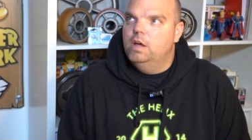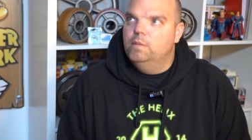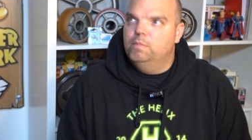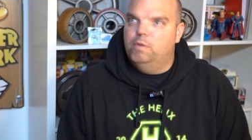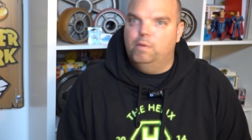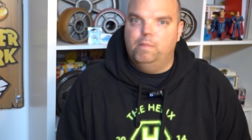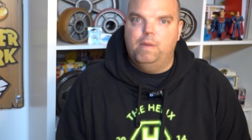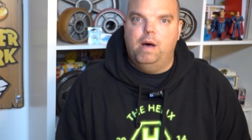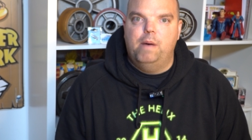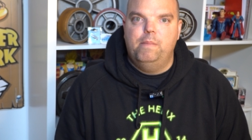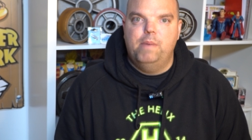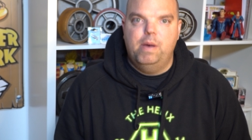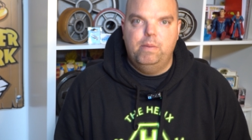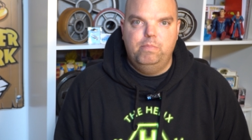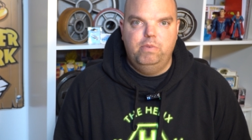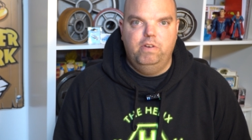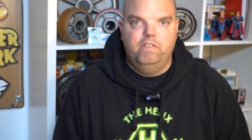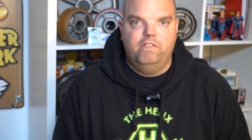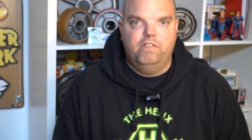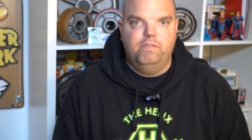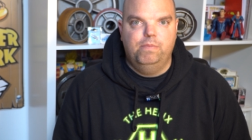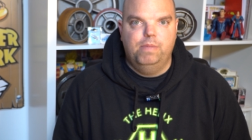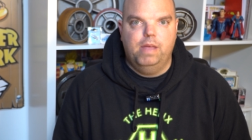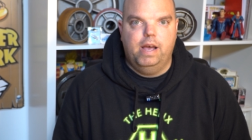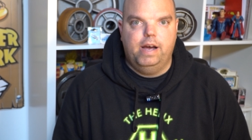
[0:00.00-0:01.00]
But my memory
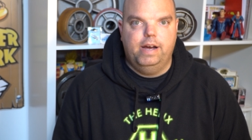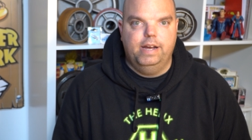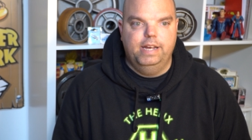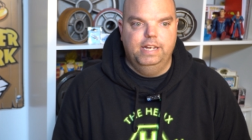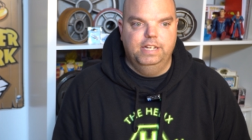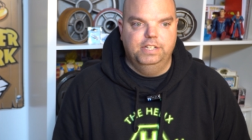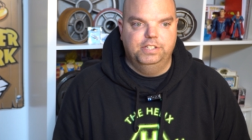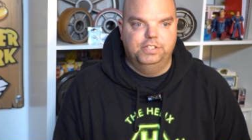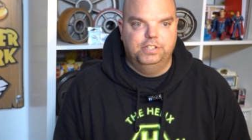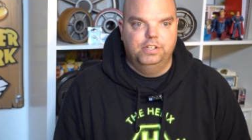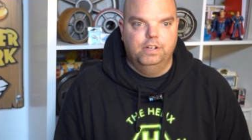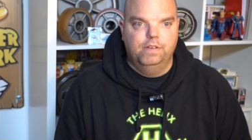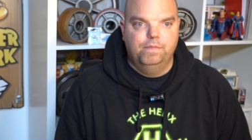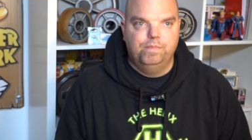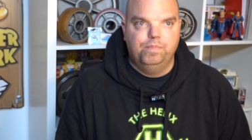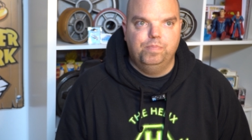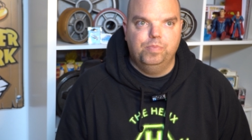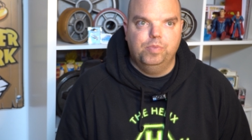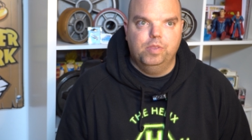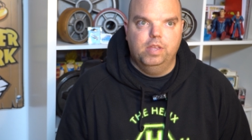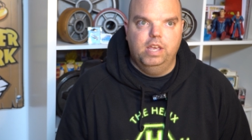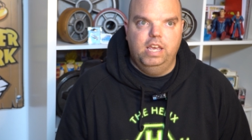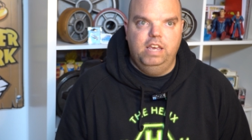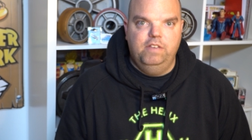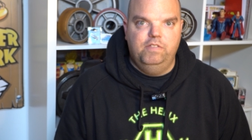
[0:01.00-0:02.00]
from that is,
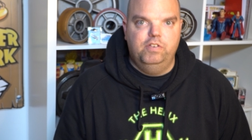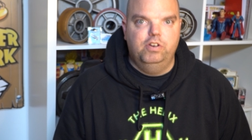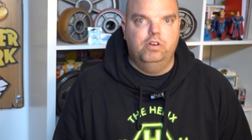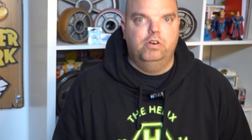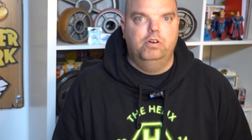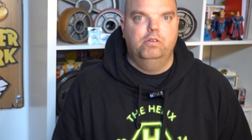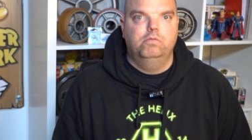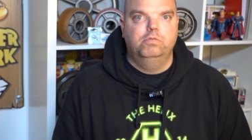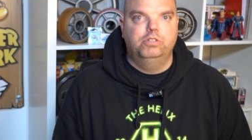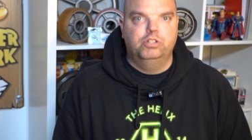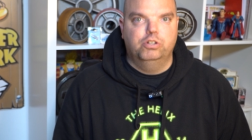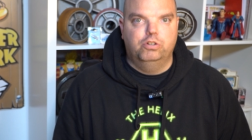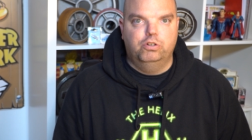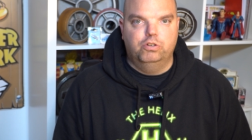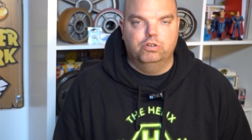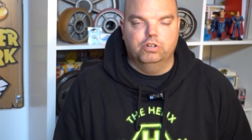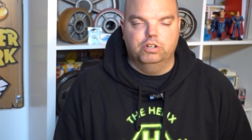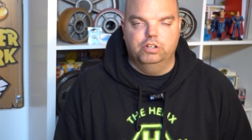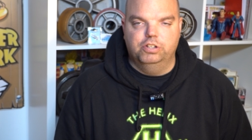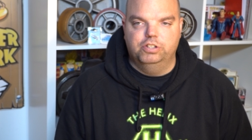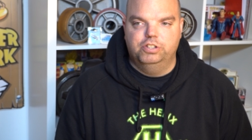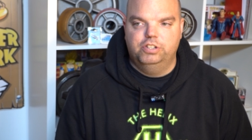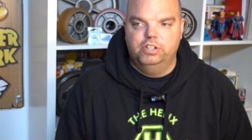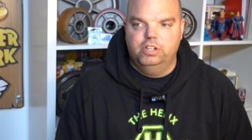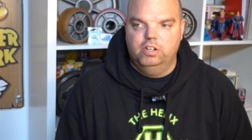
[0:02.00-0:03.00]
even though it was
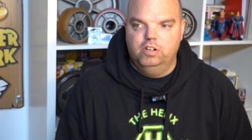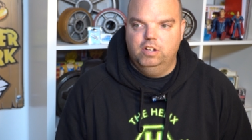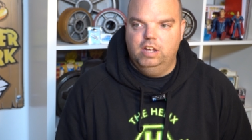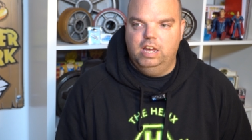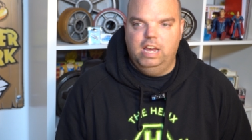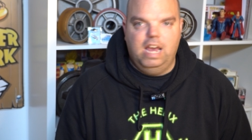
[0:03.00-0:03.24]
August,